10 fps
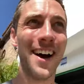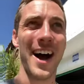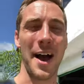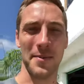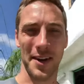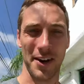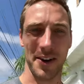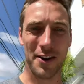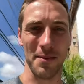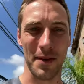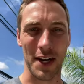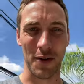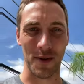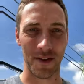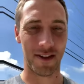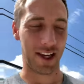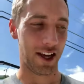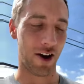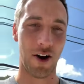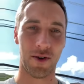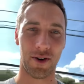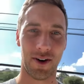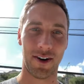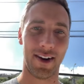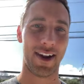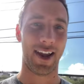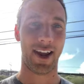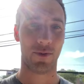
I'm here meeting with the owner, and